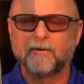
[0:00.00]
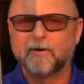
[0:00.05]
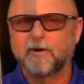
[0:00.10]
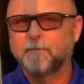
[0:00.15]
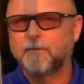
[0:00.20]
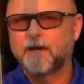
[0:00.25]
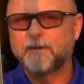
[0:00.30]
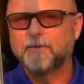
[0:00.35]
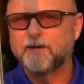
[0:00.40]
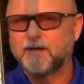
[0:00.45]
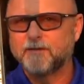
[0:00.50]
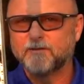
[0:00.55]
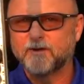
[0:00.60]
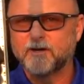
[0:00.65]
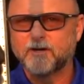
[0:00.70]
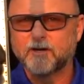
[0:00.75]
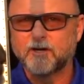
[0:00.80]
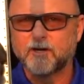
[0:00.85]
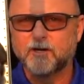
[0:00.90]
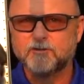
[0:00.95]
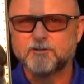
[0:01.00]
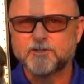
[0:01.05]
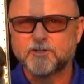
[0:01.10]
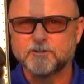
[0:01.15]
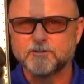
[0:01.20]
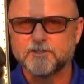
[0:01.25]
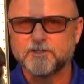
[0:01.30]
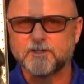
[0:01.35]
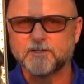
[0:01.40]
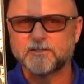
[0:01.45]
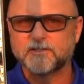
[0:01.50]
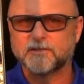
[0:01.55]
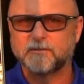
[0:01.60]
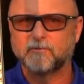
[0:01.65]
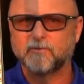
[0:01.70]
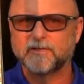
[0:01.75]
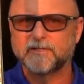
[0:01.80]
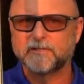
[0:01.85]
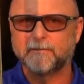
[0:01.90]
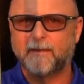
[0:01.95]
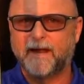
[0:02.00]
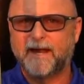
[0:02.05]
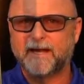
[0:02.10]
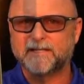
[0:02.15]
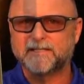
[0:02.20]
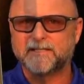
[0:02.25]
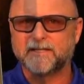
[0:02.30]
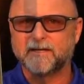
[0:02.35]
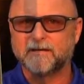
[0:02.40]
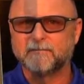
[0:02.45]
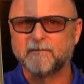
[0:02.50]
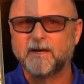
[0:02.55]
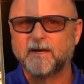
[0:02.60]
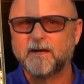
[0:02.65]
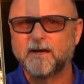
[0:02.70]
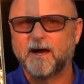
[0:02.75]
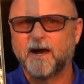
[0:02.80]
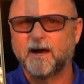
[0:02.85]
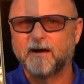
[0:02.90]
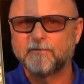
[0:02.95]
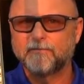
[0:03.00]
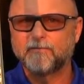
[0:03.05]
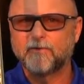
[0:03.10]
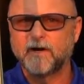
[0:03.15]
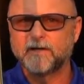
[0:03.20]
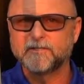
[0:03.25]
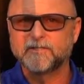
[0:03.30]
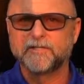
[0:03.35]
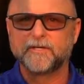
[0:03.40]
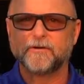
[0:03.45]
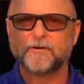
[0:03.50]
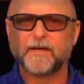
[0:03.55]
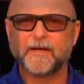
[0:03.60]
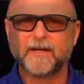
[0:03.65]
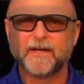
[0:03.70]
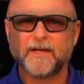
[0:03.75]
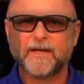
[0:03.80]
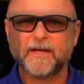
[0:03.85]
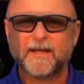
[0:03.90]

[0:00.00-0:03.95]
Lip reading: or maybe even an acoustical system with some axiom front to it.